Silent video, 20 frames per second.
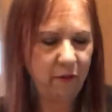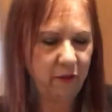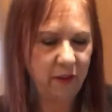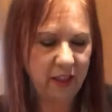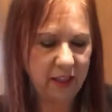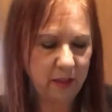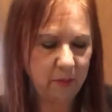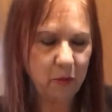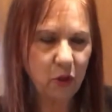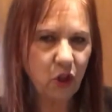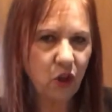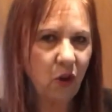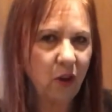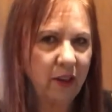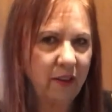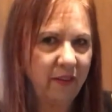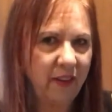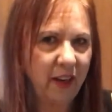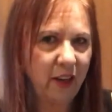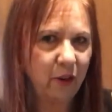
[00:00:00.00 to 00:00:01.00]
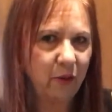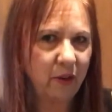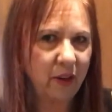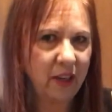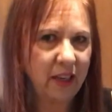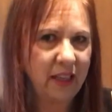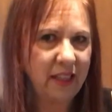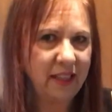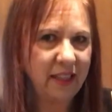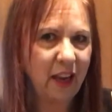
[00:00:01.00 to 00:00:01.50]
For this much cauliflower
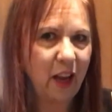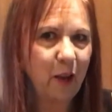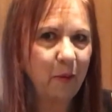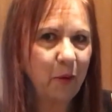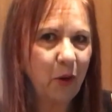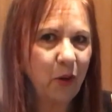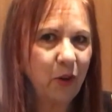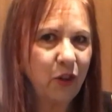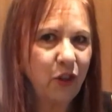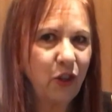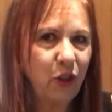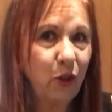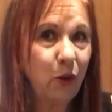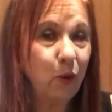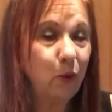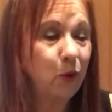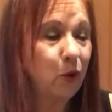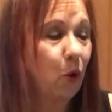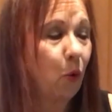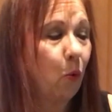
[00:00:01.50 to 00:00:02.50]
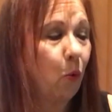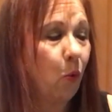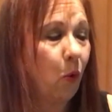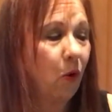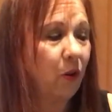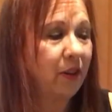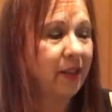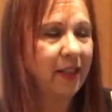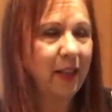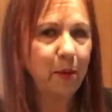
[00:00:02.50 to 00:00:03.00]
rice, I'm going to use
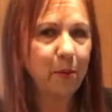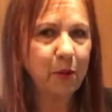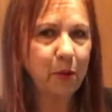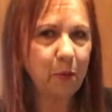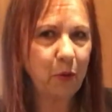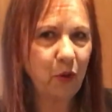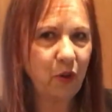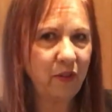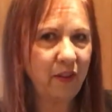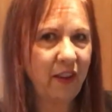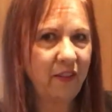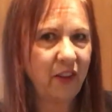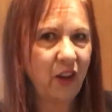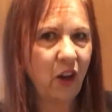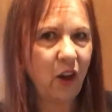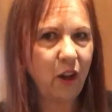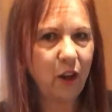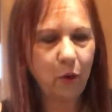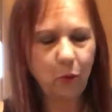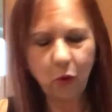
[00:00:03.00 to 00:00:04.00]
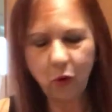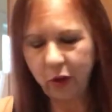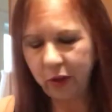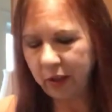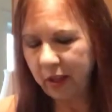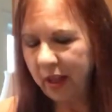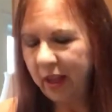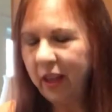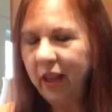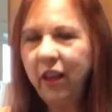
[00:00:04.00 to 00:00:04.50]
1 tablespoon of avocado oil.